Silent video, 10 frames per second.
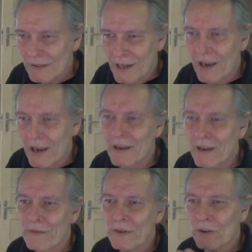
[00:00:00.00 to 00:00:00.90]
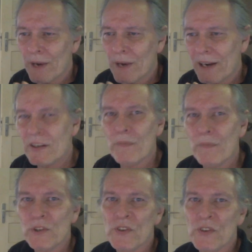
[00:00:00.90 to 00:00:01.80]
I have correct
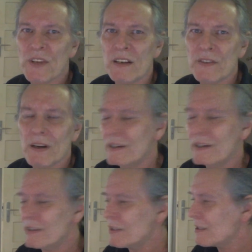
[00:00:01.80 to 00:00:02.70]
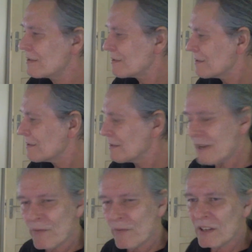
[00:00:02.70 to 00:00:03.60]
temperature settings on it.
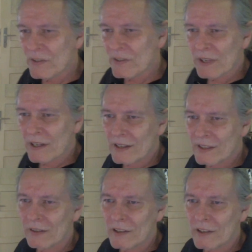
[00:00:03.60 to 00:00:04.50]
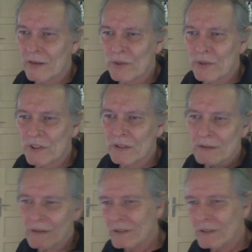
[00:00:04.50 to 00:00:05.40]
That means when I set the temperature
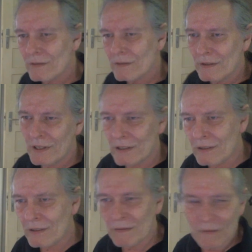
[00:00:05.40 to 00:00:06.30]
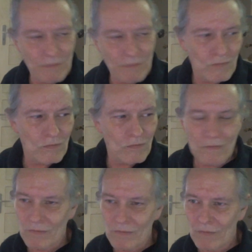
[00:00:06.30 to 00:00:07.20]
in
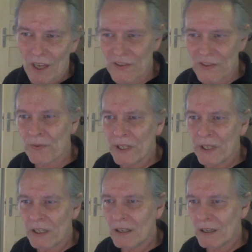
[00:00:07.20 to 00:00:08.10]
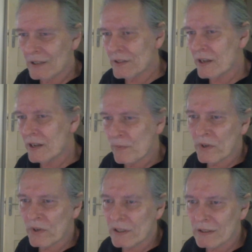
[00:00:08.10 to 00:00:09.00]
S3D and say
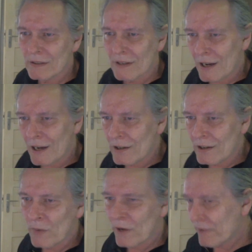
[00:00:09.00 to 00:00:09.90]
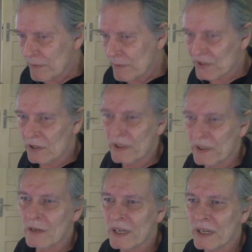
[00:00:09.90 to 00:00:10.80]
print, I know my filament's going to be
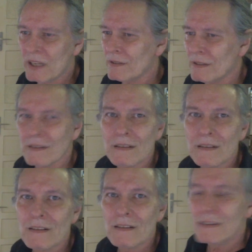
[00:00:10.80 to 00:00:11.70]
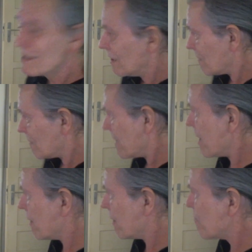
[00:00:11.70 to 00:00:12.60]
coming out. Right
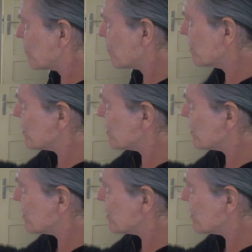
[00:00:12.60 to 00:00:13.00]
now I'm printing